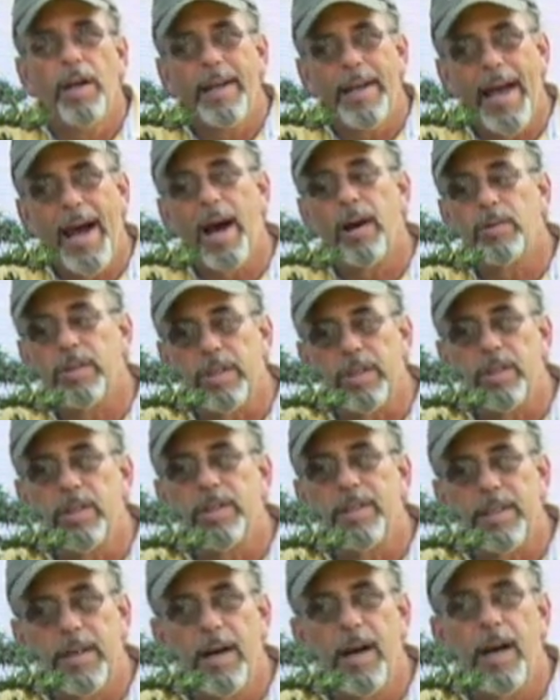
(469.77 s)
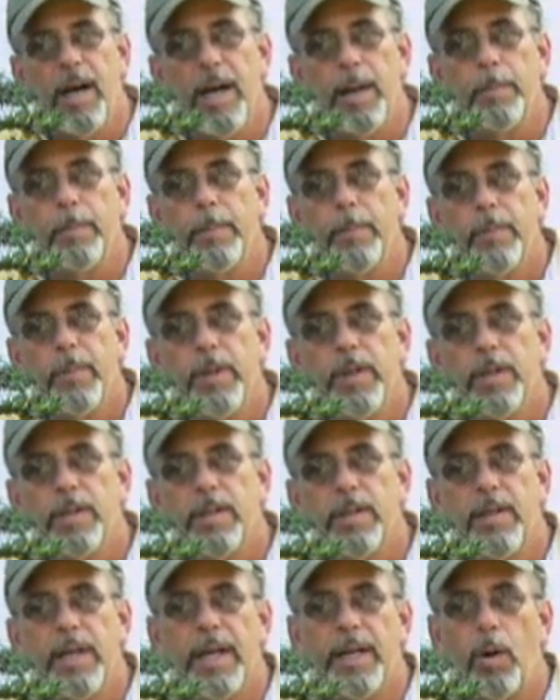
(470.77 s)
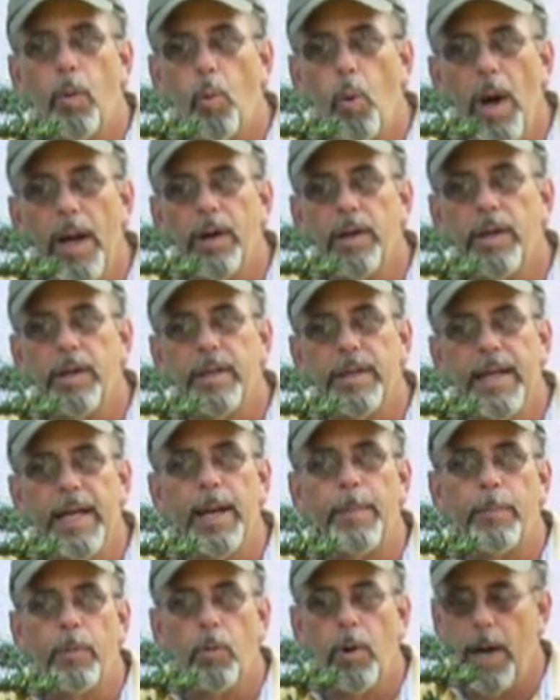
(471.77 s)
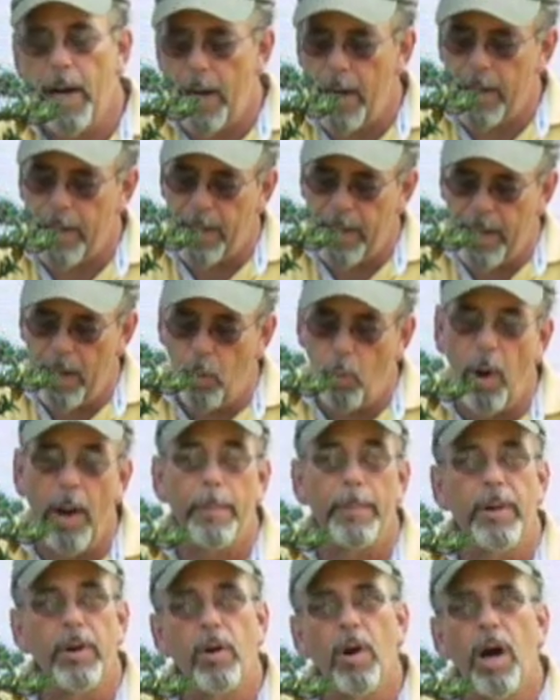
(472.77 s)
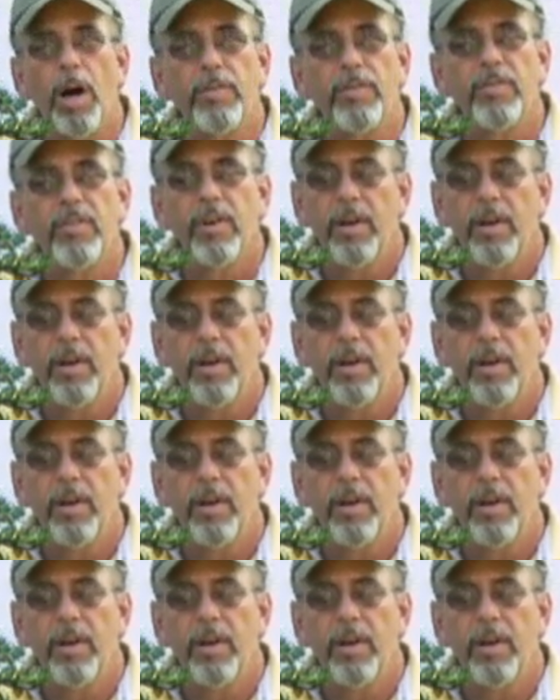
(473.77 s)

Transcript: now is a good time to take a wet, damp rag and wipe it off.